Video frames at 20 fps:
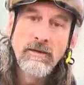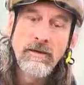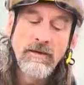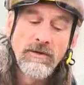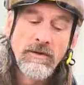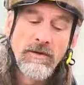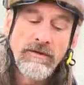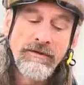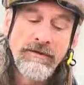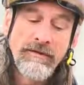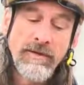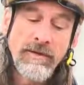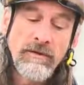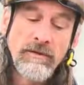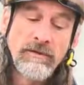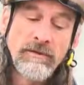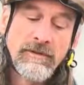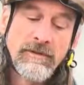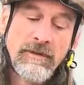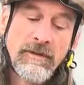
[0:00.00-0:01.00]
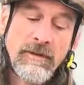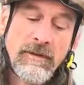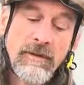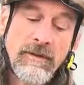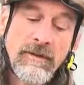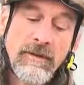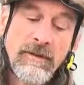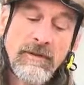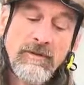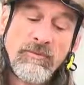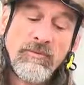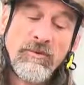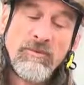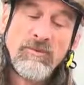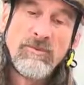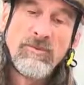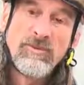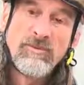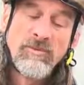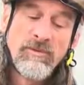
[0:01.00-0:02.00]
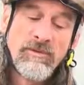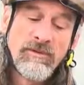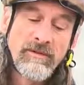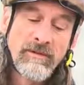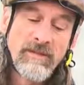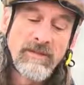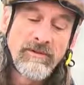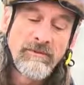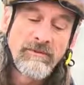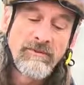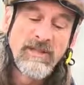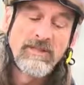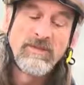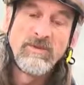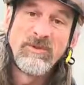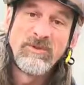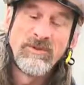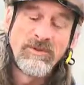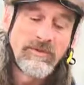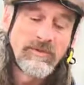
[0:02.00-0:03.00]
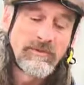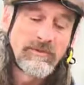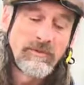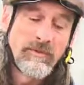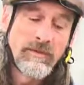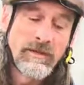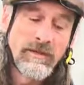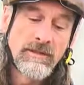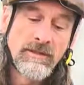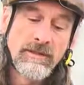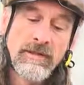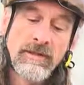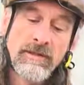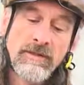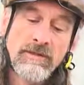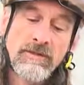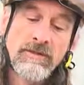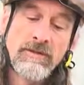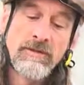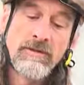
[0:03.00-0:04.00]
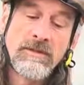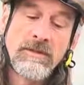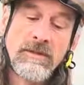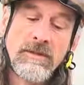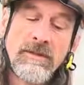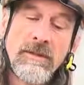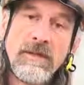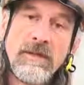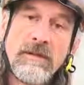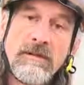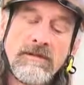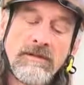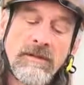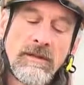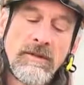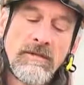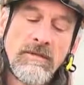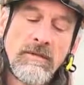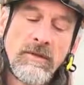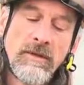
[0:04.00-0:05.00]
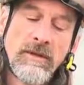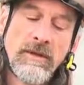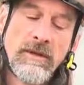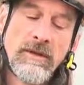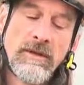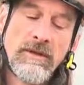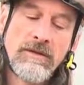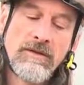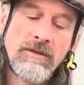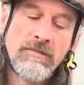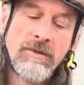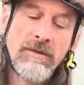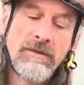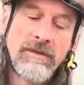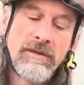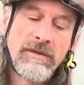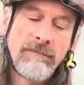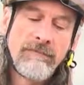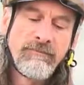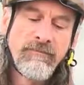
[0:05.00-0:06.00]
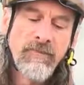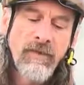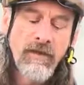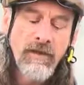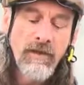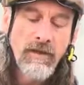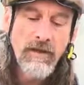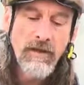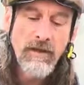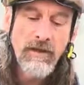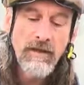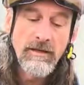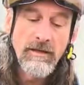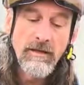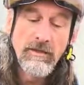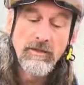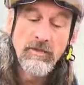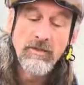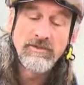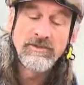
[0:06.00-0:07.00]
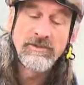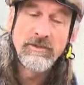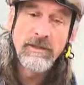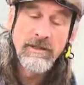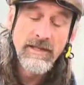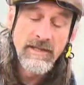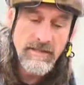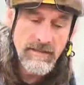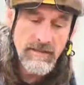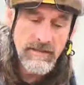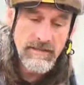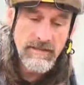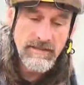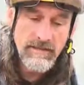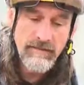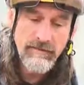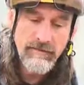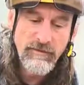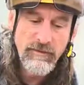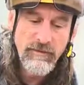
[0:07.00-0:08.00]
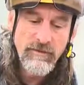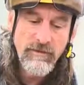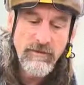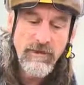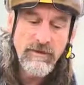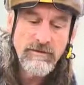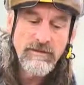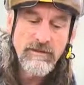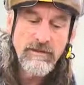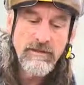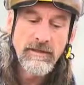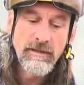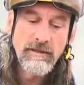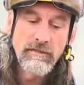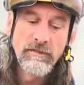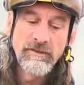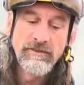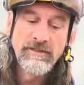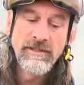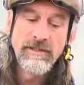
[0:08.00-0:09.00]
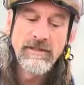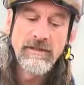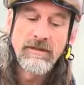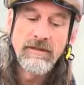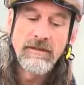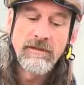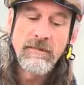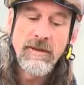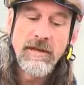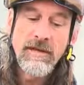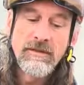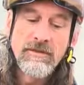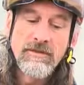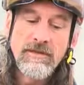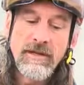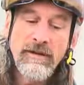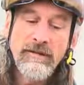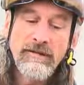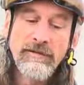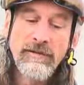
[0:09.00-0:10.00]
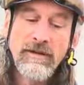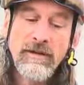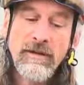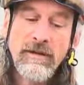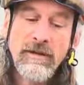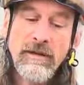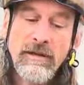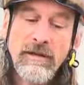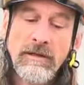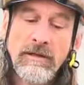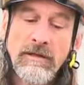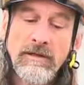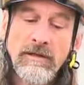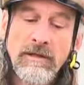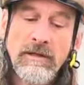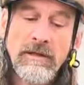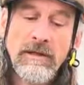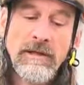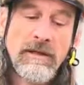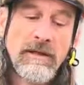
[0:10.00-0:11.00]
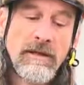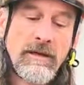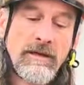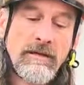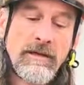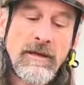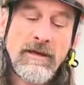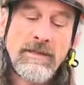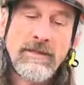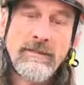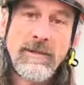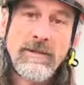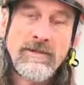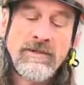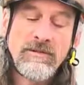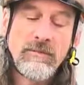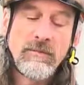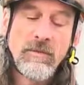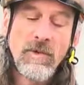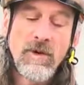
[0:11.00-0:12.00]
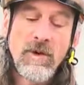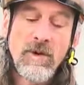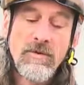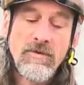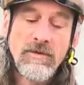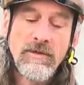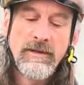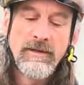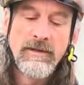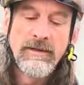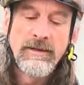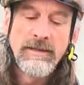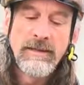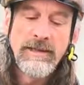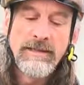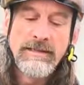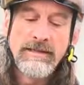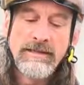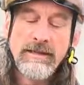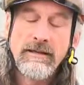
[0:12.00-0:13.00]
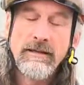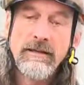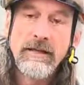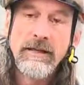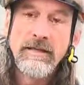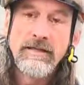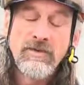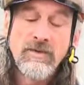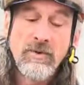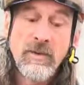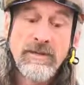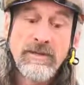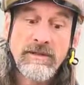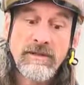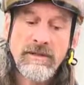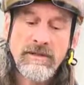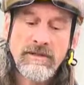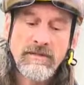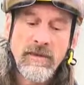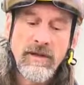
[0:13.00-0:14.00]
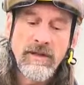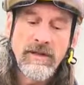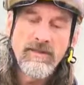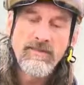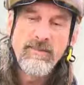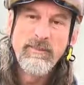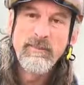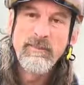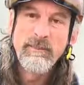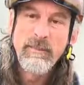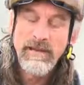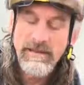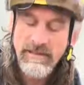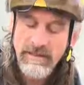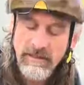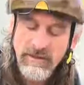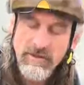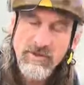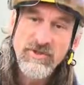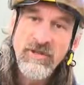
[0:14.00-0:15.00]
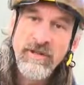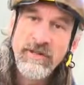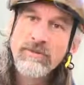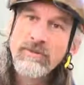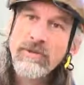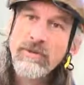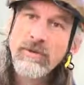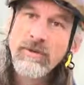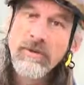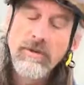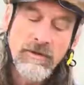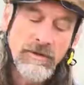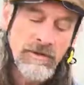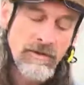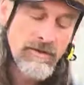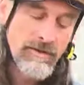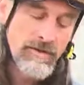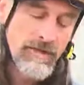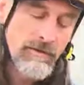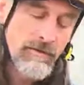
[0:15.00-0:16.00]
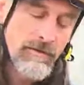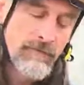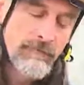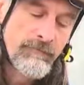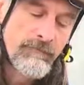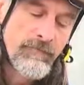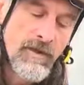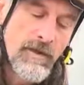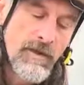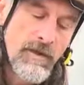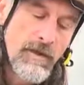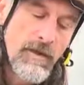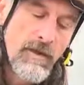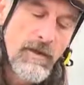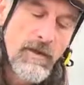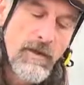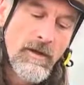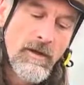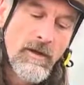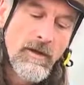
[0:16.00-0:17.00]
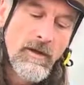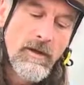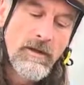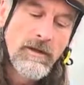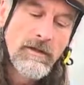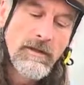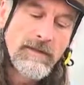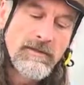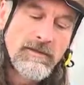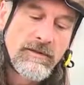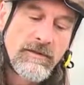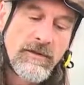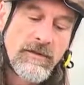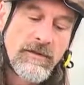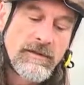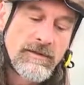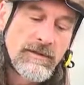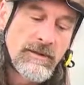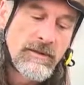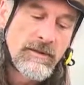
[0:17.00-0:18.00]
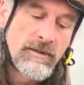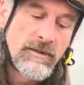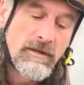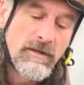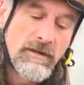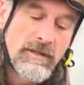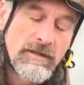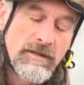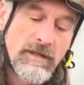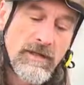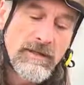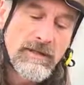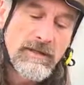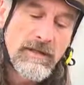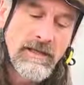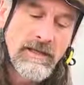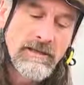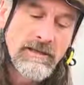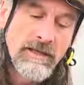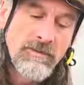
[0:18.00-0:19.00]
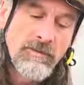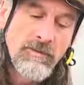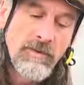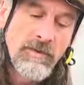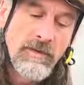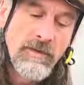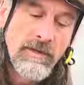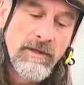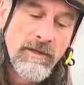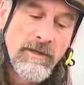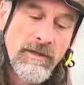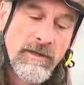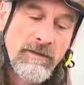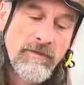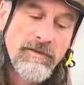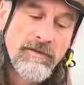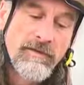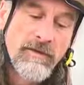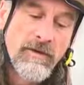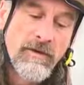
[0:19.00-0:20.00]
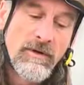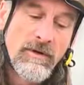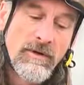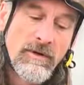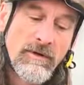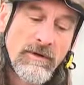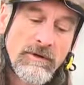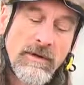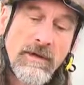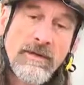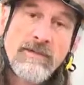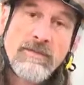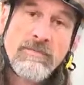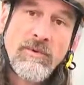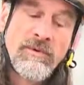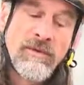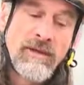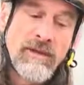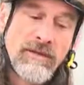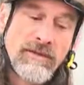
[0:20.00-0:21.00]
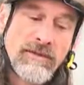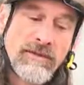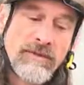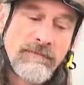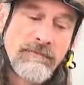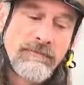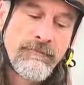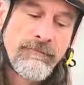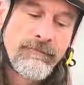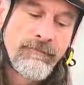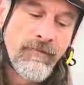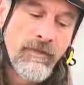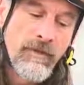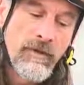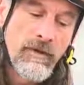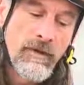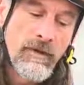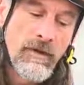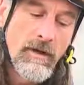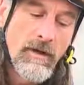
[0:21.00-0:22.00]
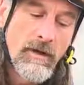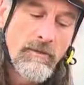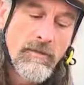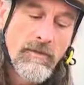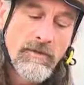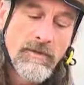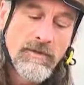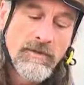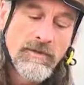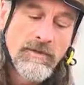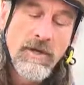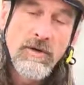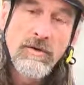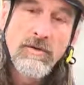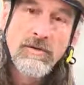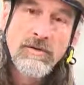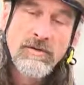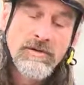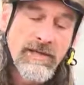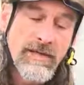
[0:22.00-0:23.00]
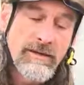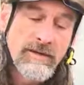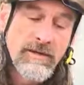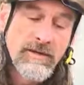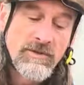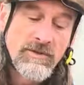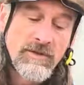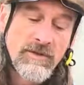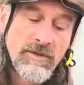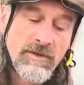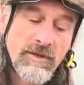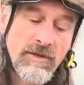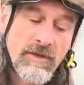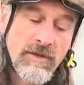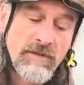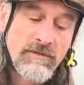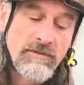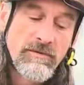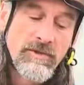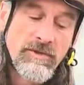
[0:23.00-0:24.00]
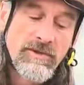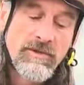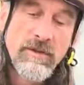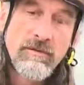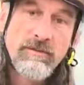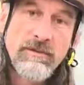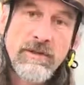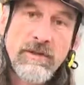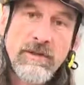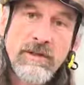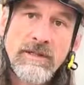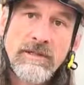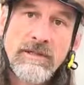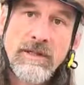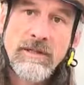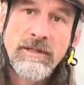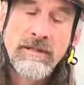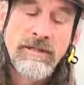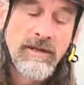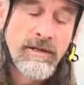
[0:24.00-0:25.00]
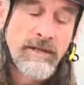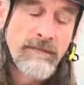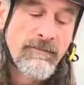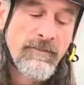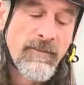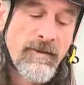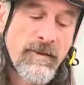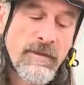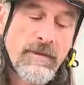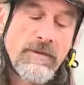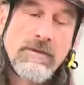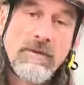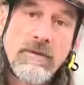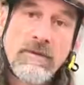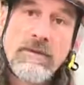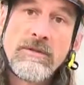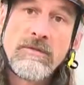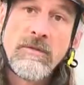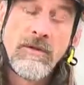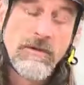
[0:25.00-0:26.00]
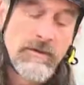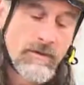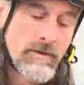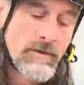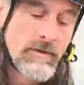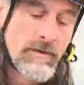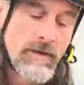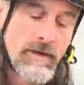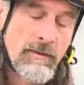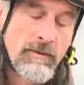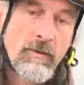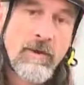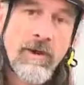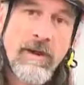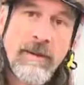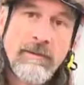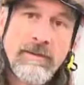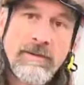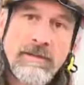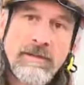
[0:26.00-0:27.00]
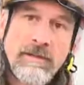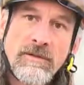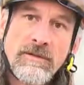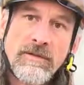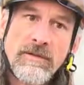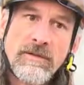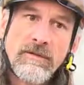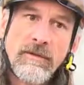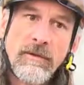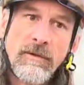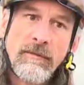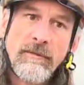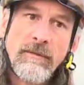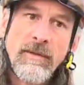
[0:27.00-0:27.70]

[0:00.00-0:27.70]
are not fouled and that it runs smoothly. This one doesn't. We can see it's dirty and they don't work smoothly. And also in this case, if we look closely at it, we'll see that the main shaft, including the expansion cone, is twisted as well. It's bent out of shape, so we're not going to use that one. Let's look at this next example. Here we've got nice smooth action. There's no damage to the cone, there's no dirt inside there. So this one, I'm quite happy to use this one.